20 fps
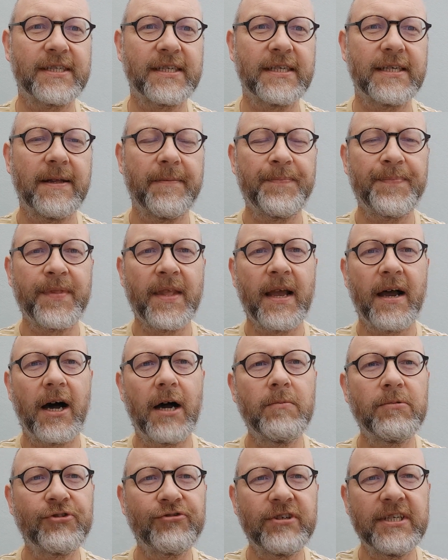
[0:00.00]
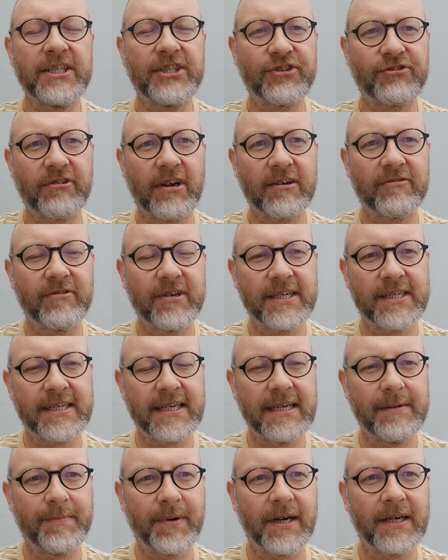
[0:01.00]
And I was really struck
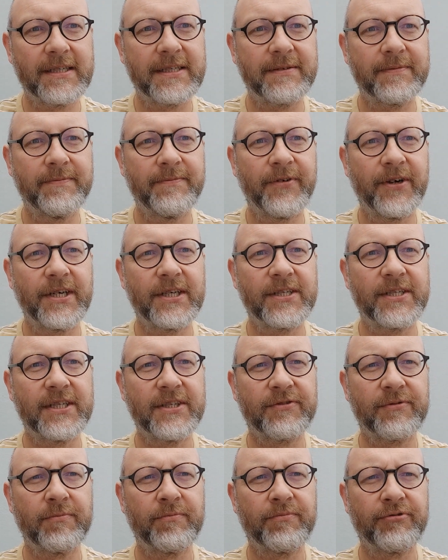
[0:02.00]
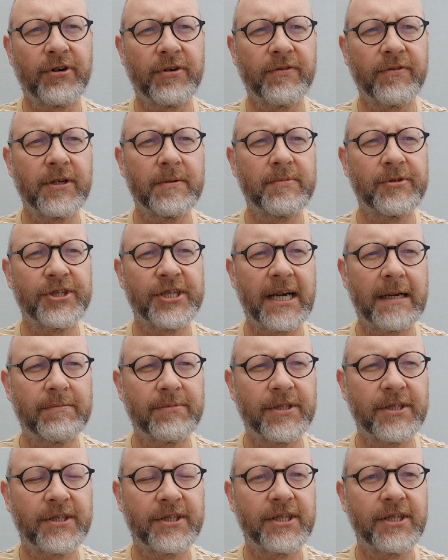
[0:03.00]
recently by some verses from Proverbs
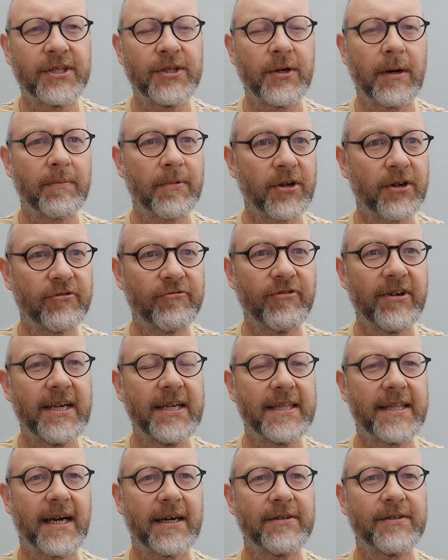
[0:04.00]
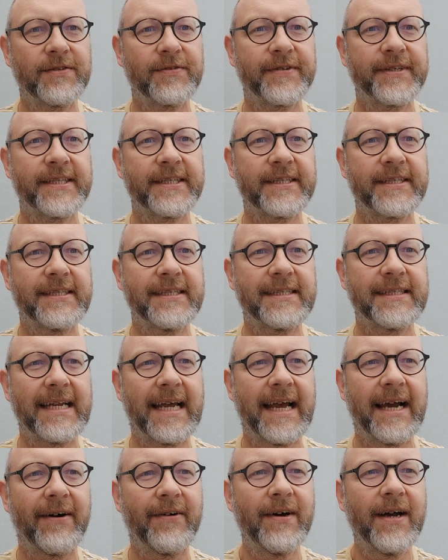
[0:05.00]
chapter 2. I'm going to read those verses
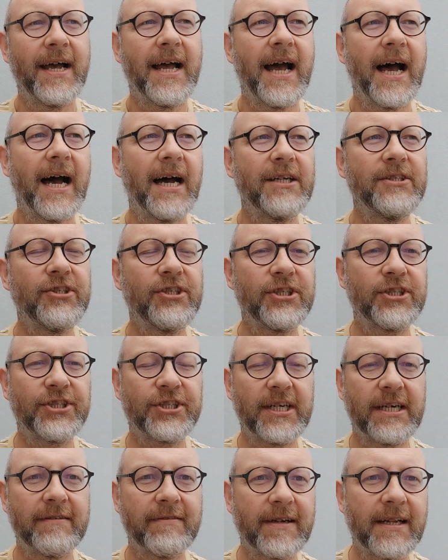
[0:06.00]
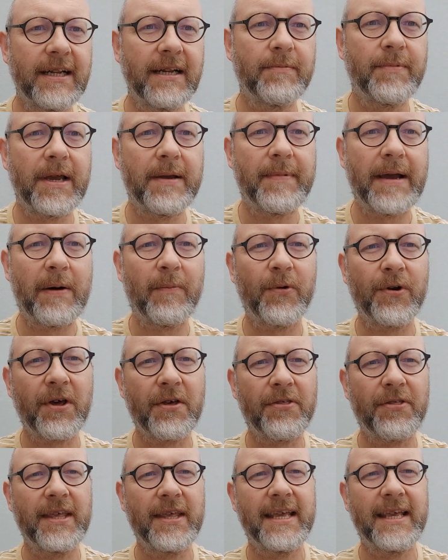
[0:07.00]
now and just share a little bit about what I
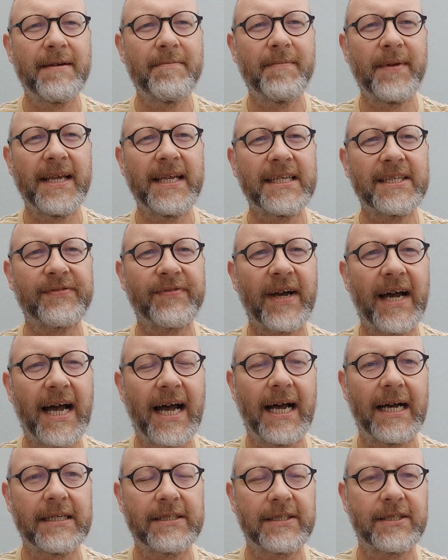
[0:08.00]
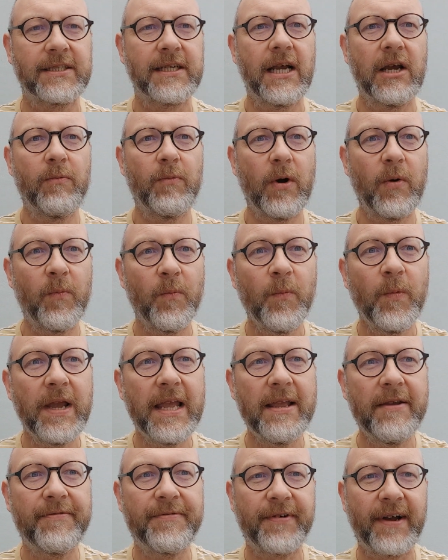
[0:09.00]
think it means for us when
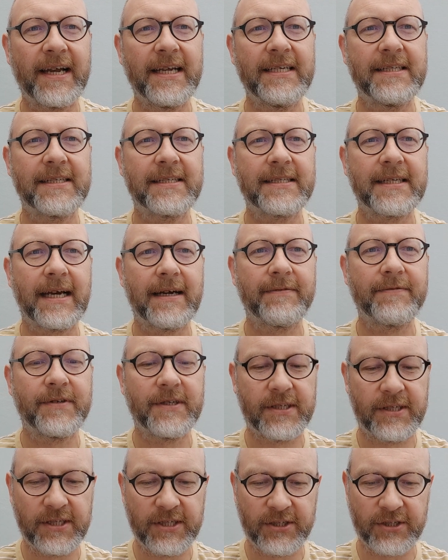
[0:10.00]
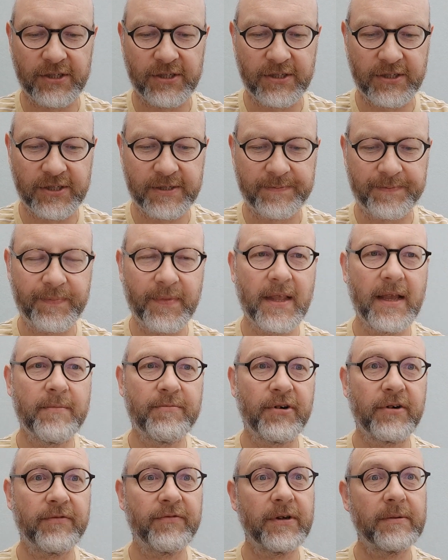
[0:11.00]
we face tough decisions.
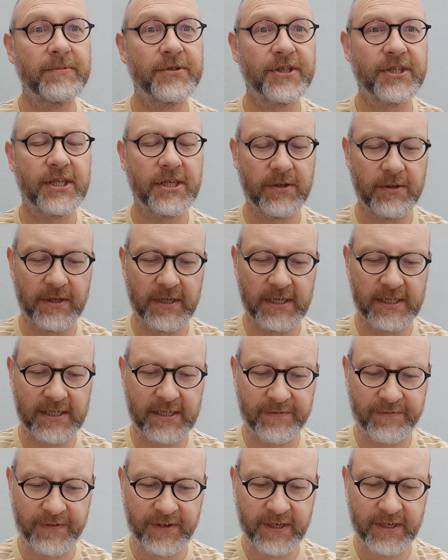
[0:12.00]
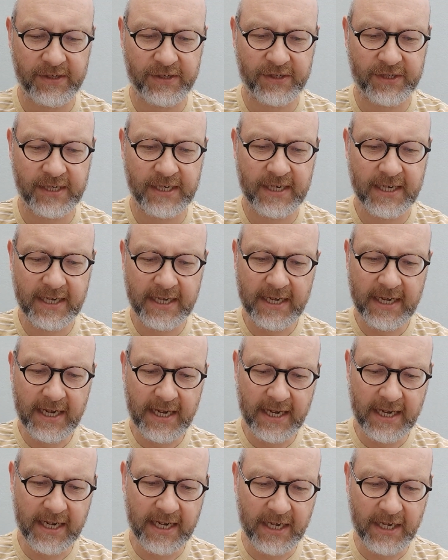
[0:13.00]
Proverbs 2, and it's the first
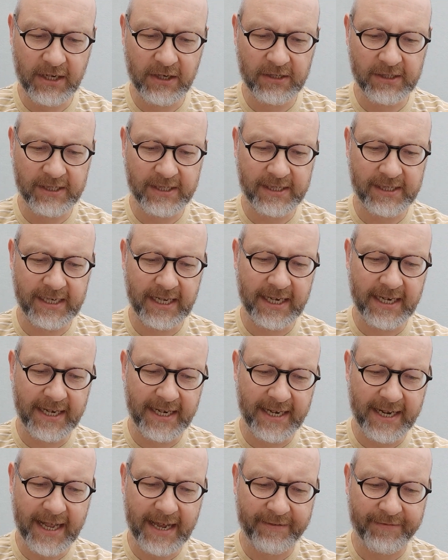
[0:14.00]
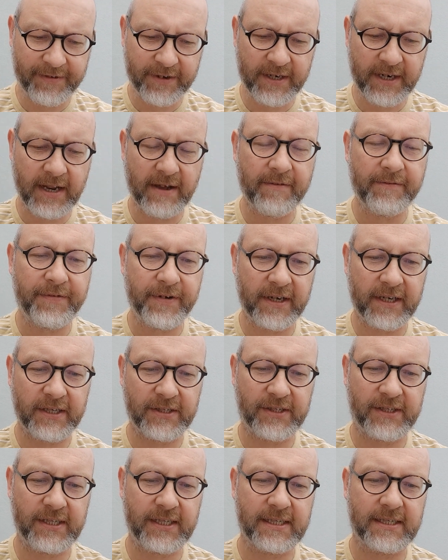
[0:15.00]
11
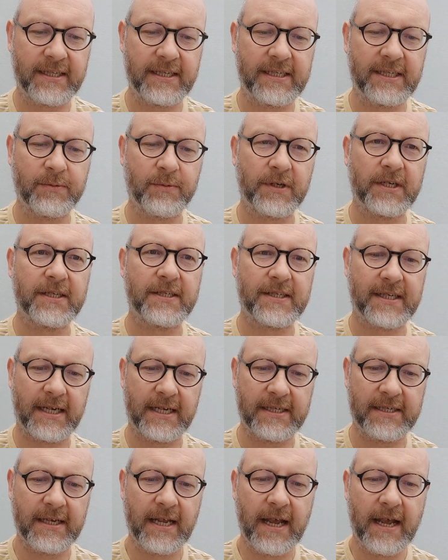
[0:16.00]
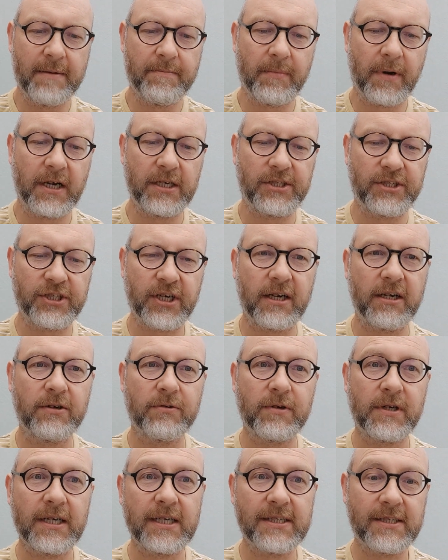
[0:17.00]
verses, and this is what it says. My
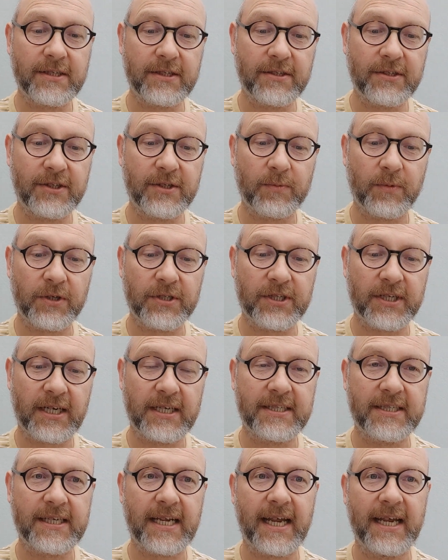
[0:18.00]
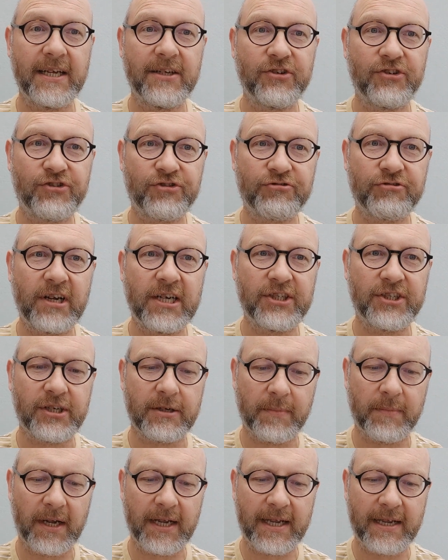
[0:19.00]
child, listen to what I say and treasure
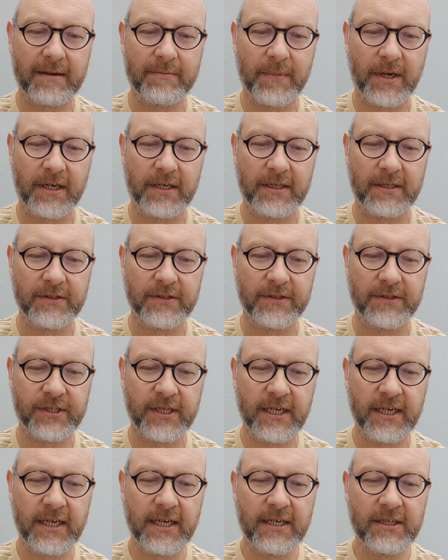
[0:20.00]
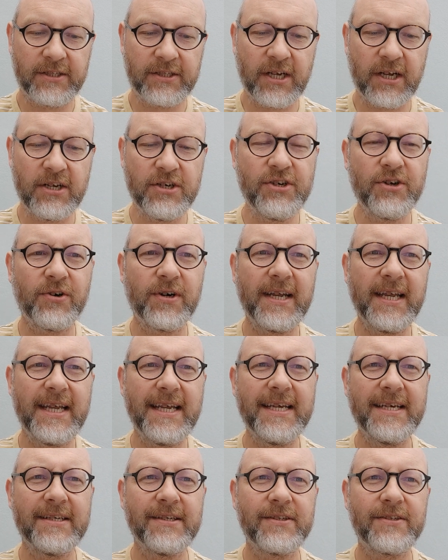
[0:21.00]
my commands. Turn your
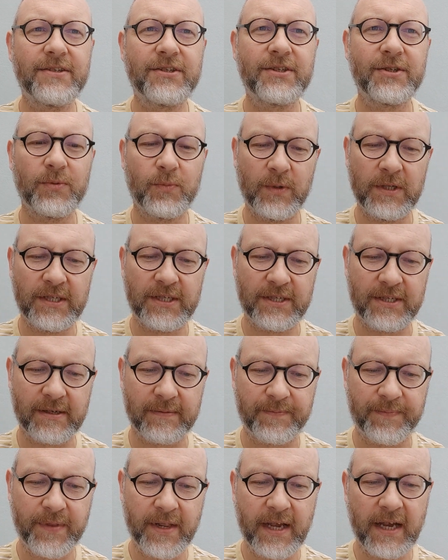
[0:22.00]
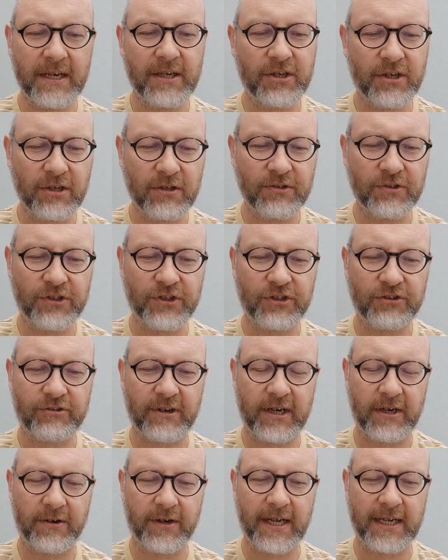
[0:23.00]
ears to wisdom and
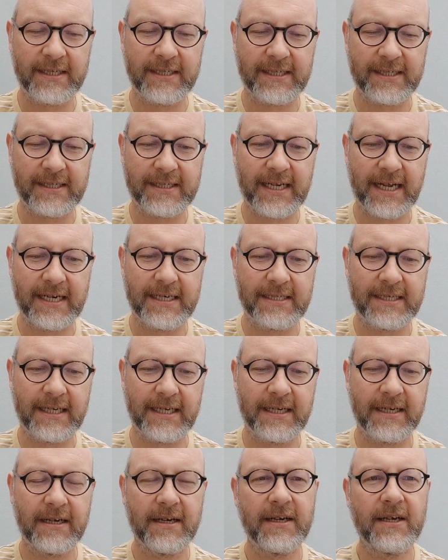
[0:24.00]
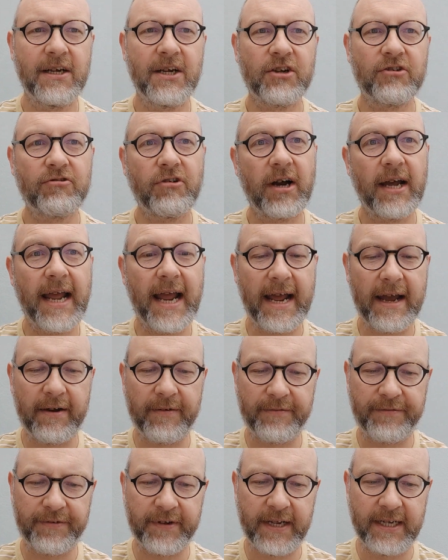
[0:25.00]
concentrate on understanding. Cry
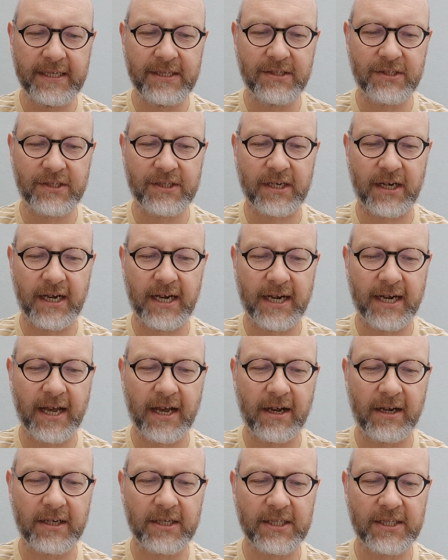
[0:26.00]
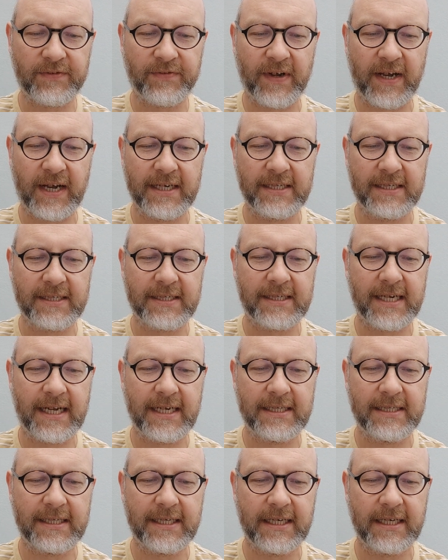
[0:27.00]
out for insight and ask for
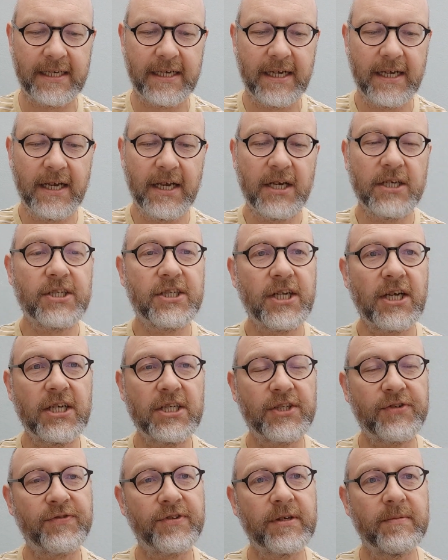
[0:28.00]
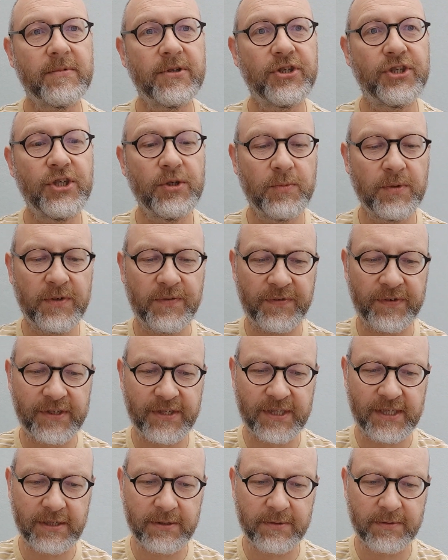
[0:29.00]
understanding. Search for them as you would for
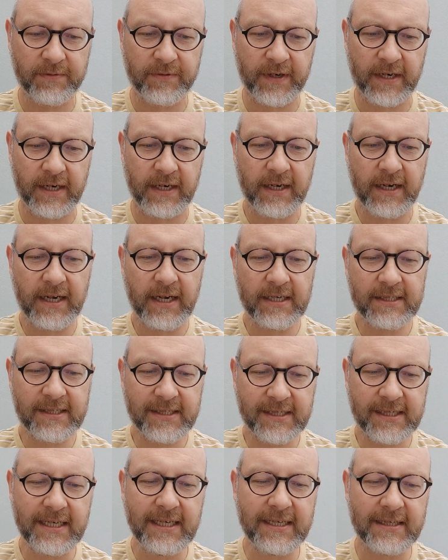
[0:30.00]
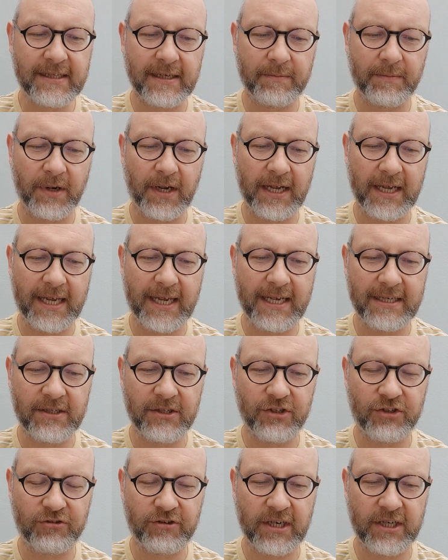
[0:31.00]
silver. Seek them like
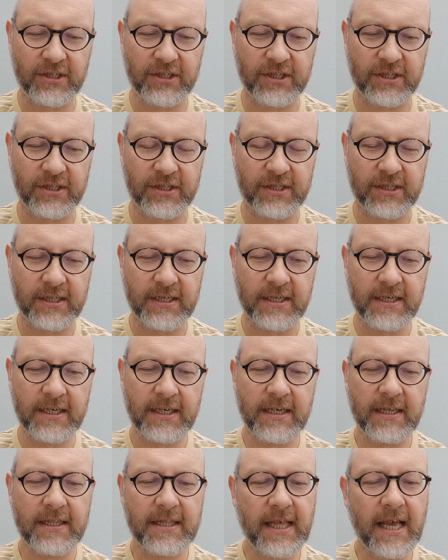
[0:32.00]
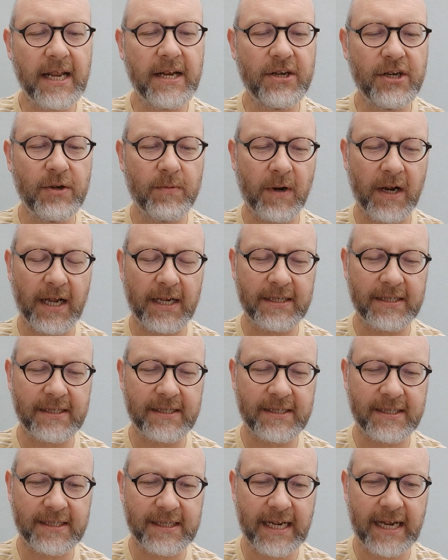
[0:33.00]
hidden treasures. Then you will
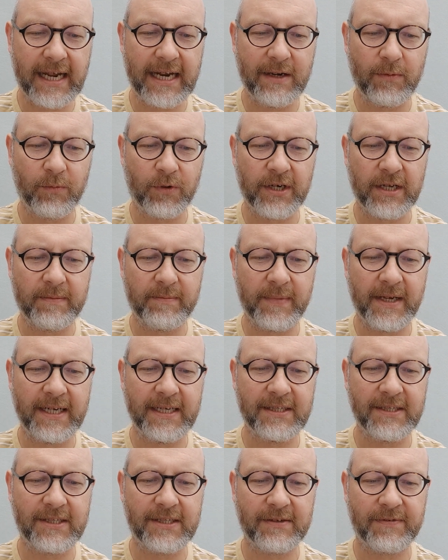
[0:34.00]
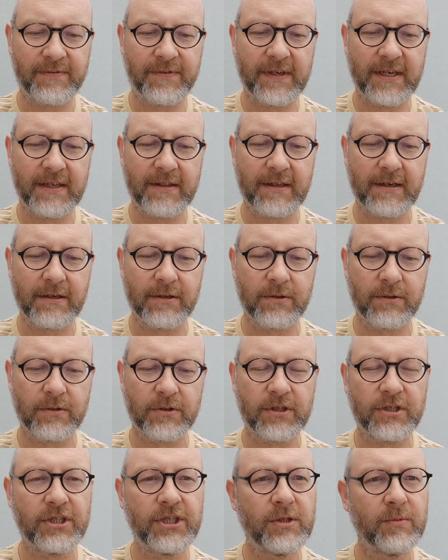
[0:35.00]
understand what it means to fear the
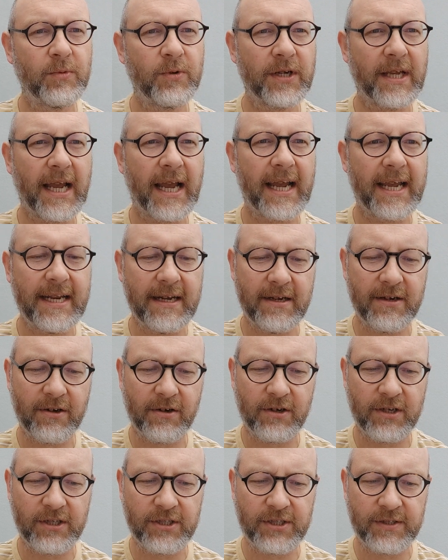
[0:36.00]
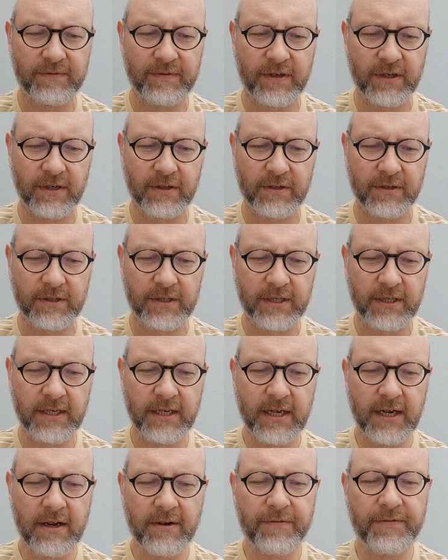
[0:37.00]
Lord, and you will gain knowledge of God.
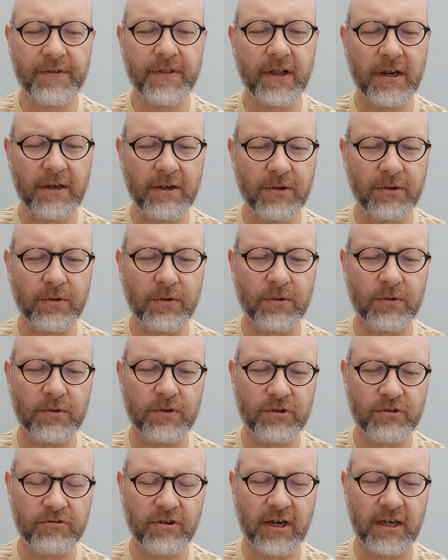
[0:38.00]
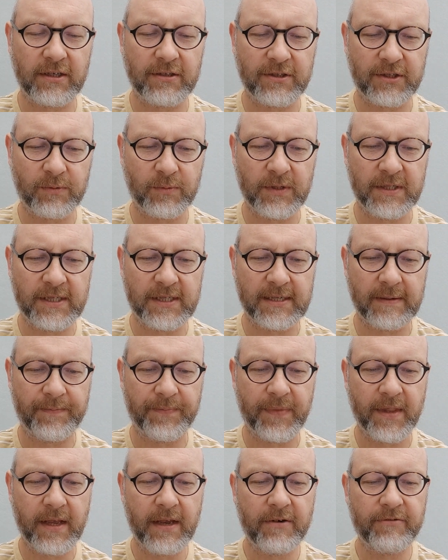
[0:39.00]
For the Lord grants wisdom.